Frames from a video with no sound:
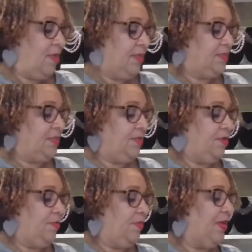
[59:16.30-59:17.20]
That's in
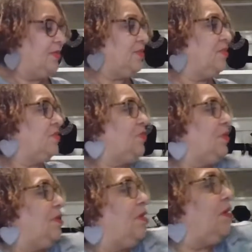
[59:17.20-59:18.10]
your basket,
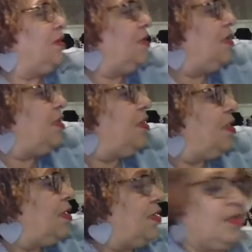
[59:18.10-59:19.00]
sweetheart.
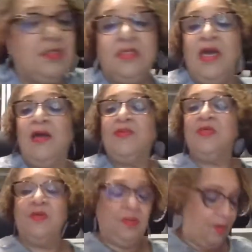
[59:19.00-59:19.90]
It's
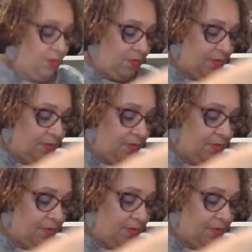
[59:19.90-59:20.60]
absolutely gorgeous.